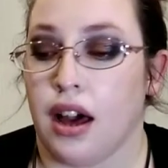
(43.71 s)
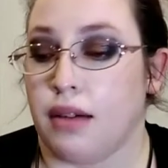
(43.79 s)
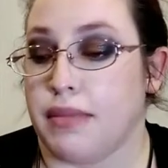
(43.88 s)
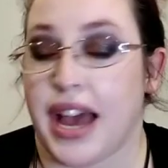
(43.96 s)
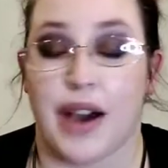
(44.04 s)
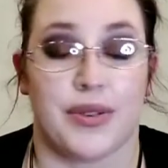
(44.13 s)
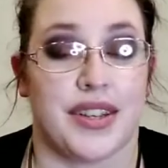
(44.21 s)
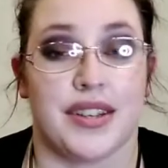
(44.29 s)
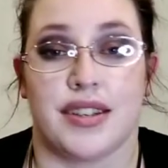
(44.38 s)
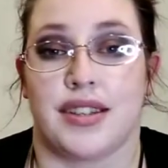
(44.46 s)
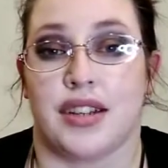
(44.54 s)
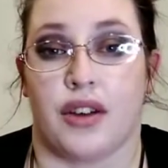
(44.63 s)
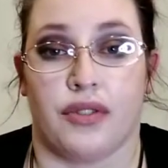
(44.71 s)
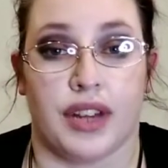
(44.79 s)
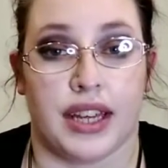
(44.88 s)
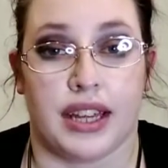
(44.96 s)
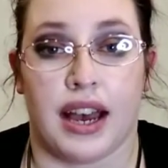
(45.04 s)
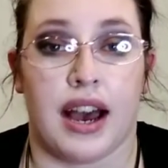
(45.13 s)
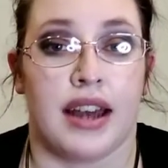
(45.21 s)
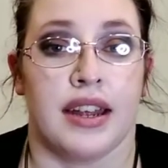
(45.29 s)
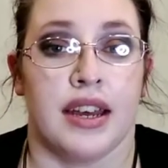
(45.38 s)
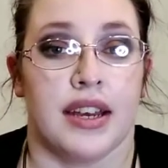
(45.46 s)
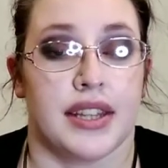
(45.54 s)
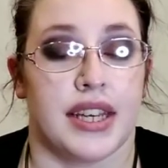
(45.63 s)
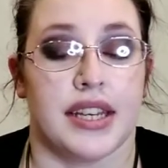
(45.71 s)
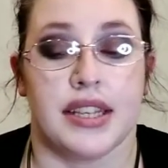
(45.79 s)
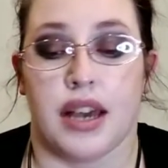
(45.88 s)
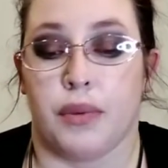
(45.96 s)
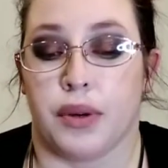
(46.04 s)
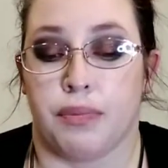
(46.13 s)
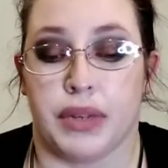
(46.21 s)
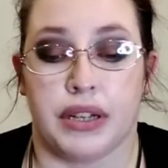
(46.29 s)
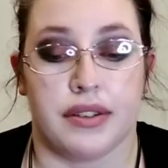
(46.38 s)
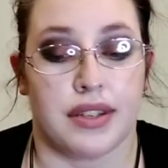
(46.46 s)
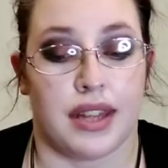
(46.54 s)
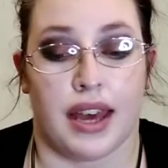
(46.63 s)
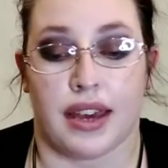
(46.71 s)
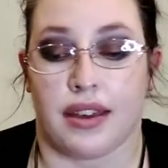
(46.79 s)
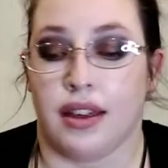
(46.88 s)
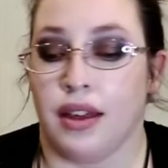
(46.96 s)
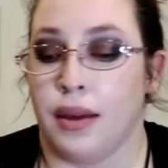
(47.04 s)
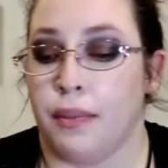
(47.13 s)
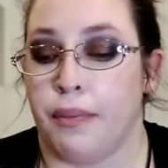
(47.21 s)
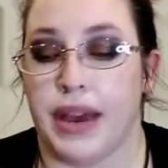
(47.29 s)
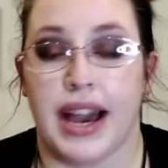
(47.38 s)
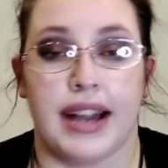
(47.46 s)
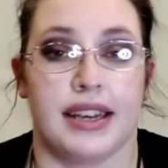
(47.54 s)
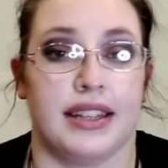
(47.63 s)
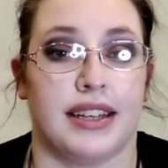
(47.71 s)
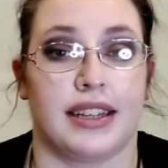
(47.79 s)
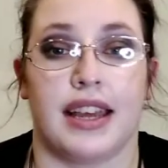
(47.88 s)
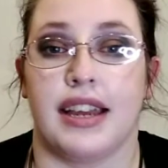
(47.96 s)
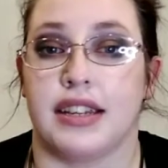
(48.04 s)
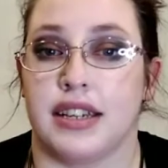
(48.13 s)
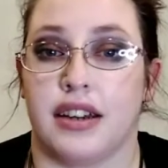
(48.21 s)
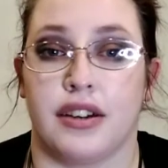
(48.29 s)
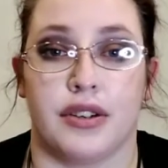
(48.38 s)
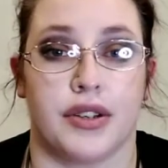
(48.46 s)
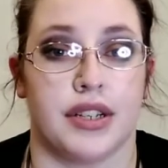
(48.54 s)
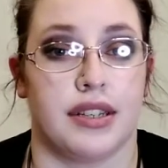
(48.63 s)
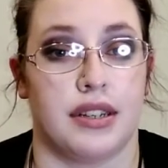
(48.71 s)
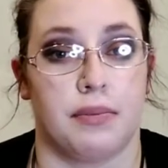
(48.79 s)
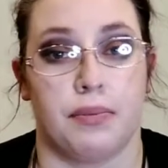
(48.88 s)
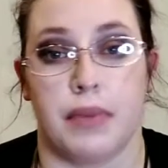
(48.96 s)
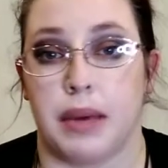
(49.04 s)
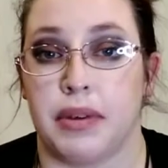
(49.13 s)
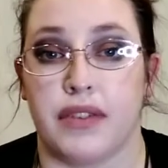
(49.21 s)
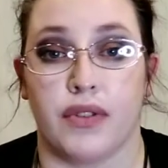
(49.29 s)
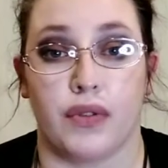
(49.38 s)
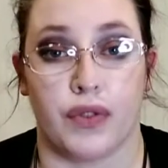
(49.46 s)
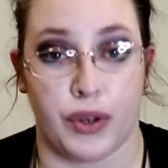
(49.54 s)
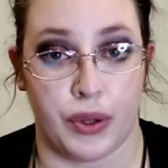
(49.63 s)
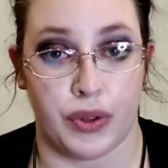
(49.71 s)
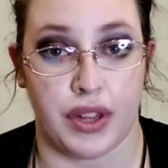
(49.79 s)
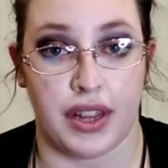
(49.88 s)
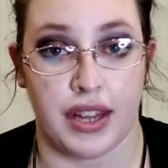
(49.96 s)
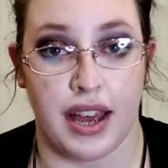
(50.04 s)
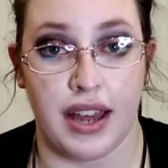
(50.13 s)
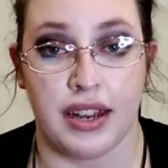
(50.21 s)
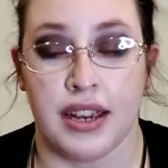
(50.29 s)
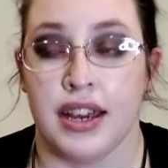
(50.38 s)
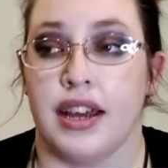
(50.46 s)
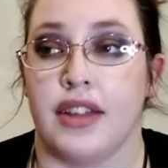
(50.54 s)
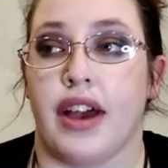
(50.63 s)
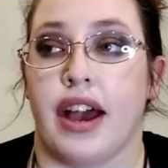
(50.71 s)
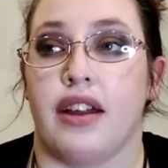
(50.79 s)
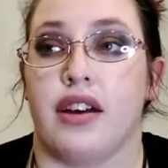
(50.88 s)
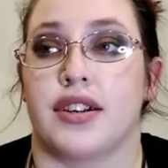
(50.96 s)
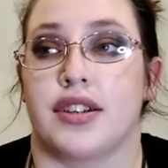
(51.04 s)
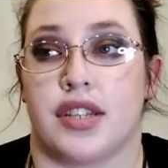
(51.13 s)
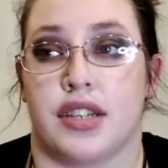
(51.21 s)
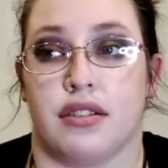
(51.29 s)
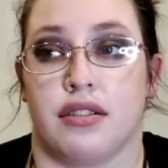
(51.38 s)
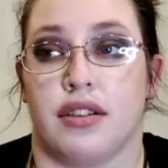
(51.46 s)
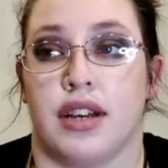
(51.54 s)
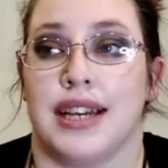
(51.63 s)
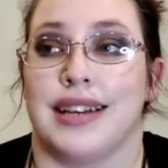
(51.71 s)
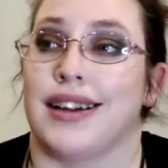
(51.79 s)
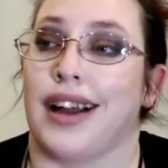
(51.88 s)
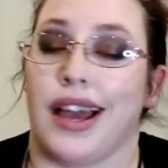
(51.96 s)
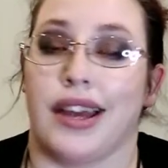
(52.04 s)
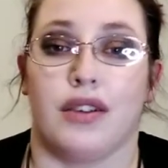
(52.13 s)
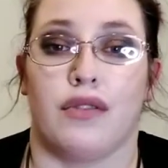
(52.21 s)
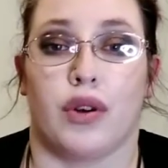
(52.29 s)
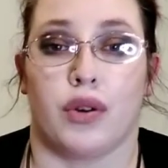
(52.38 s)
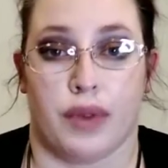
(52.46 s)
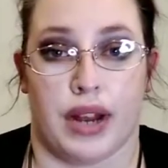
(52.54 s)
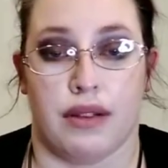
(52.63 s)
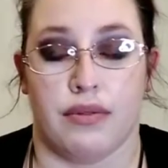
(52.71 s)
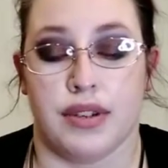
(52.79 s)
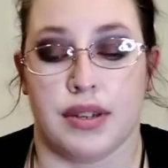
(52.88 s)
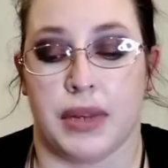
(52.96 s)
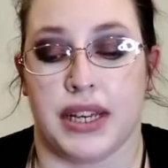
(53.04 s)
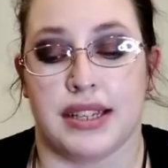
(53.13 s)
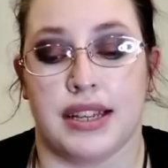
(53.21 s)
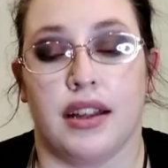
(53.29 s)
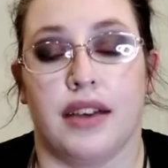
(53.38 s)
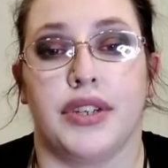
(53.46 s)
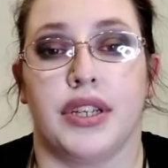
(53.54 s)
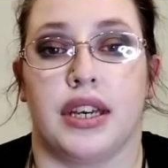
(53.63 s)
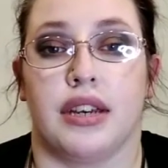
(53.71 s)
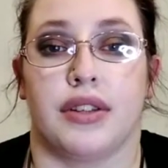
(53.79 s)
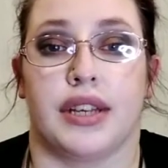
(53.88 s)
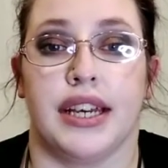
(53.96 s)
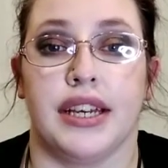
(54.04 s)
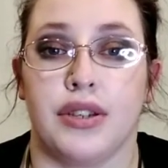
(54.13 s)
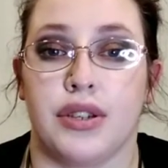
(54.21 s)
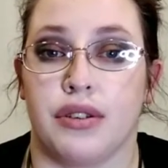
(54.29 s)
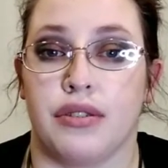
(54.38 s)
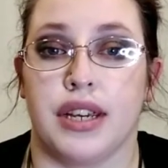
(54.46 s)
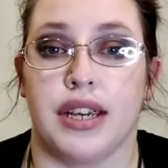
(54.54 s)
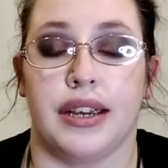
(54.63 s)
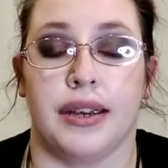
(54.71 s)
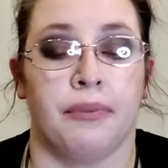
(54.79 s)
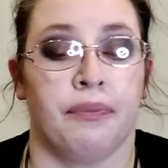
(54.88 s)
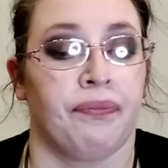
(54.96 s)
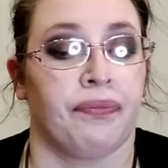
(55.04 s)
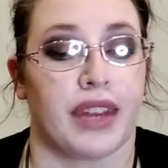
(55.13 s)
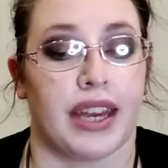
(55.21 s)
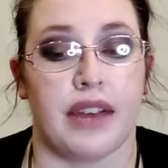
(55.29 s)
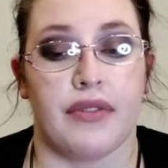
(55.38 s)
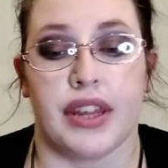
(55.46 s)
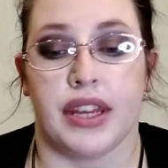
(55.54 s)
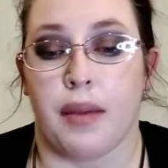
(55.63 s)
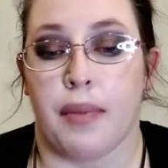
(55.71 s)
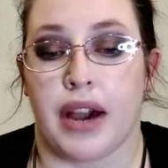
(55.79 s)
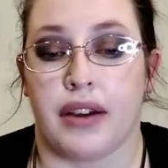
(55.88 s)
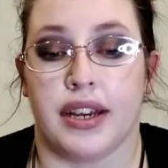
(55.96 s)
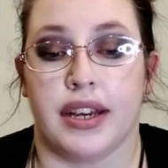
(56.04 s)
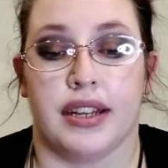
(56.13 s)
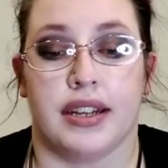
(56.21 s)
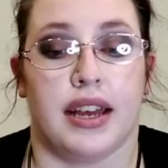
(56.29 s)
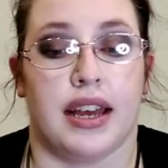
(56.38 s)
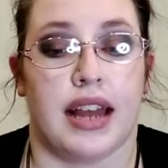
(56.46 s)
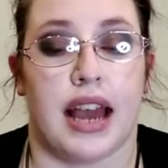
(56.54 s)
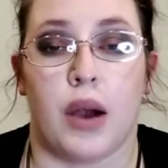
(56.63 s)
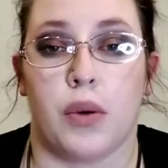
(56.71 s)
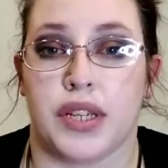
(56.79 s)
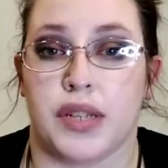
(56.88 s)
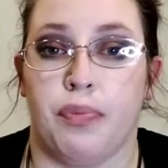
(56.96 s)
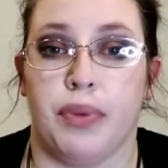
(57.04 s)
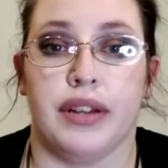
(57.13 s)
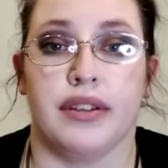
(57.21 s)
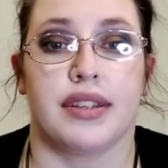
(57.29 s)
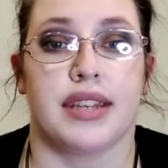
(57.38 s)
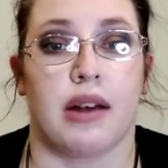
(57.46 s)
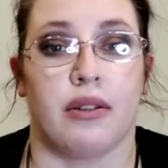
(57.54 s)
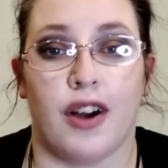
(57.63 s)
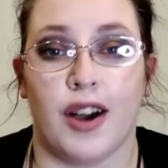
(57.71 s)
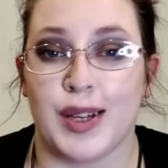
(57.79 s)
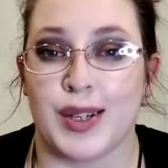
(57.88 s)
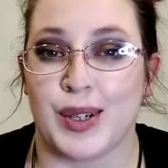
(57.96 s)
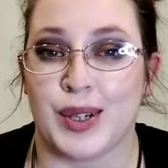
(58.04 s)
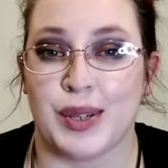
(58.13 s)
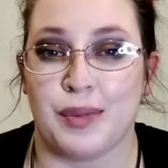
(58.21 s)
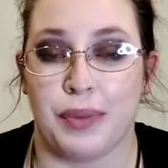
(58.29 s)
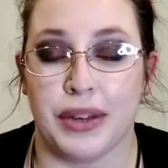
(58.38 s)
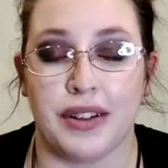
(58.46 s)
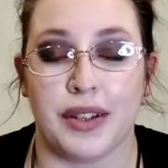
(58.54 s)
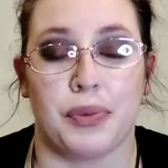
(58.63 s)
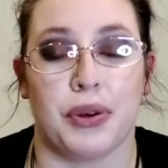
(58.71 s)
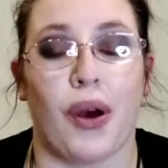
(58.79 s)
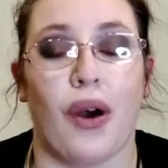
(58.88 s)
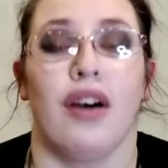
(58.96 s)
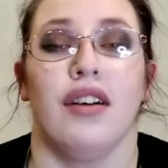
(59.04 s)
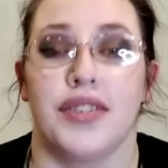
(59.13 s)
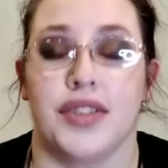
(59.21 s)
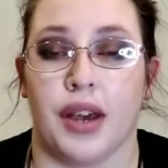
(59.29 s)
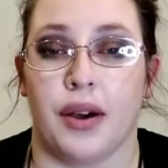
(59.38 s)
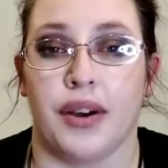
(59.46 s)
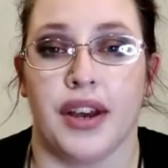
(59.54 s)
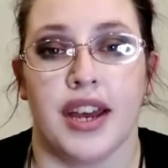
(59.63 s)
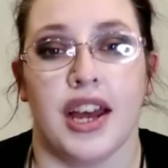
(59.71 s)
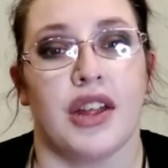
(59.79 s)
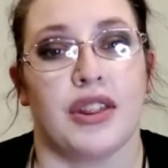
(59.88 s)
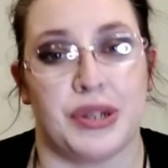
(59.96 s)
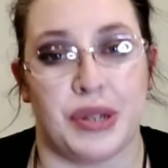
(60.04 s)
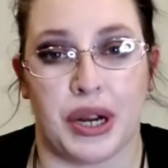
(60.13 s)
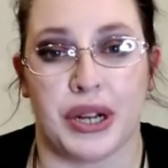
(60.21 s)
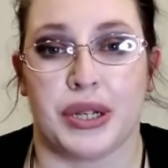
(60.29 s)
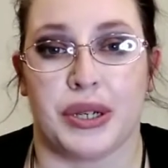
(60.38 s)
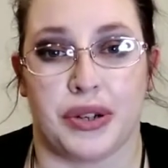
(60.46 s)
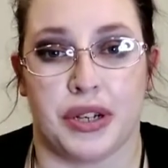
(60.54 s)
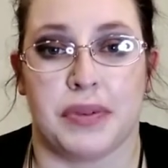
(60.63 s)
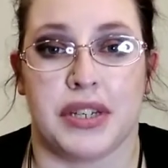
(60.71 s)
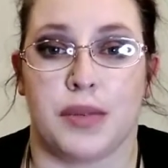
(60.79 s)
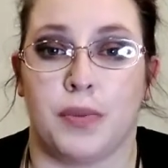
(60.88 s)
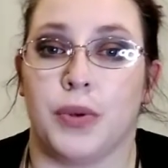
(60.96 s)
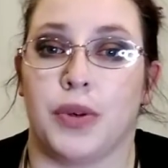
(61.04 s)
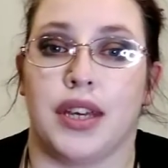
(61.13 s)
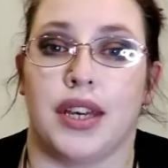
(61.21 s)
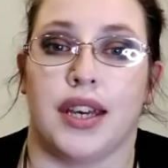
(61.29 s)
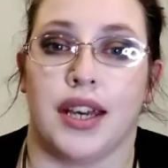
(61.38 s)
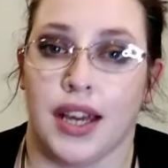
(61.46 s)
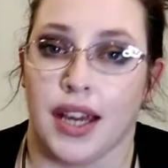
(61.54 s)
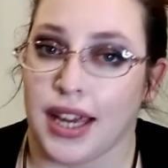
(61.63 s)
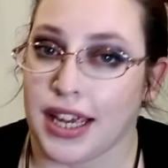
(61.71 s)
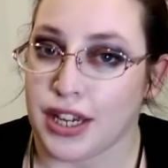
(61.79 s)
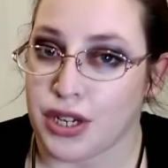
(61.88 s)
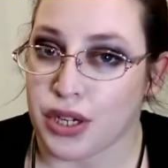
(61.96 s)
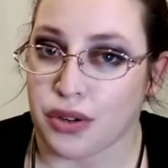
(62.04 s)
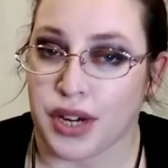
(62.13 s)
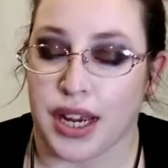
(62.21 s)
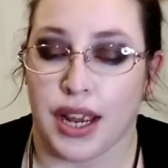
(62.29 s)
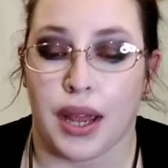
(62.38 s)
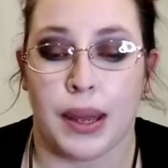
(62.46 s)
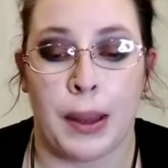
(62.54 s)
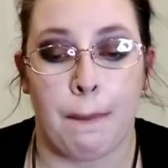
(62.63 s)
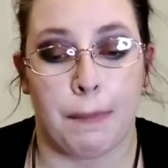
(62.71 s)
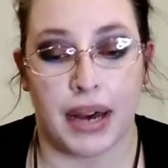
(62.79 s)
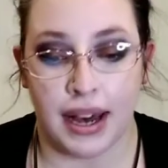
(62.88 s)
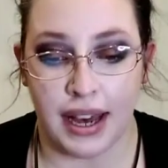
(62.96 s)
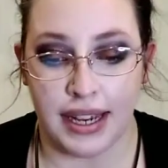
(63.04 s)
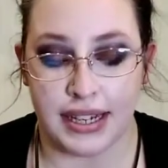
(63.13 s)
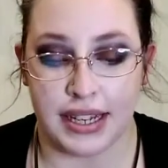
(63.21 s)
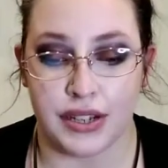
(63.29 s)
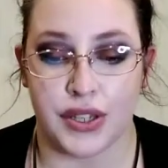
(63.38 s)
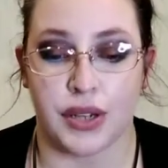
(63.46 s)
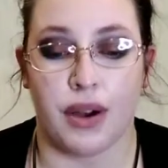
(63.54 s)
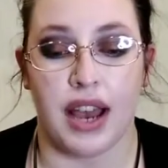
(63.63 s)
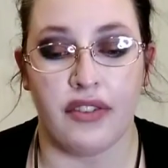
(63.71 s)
um, houses stuff like that things that were built like back in like the 1800s and maybe even further than that that are still kind of around because I love to hear the history and everything about it and how it was built, how long it took to build, but also the dark, creepy, spooky history behind it. So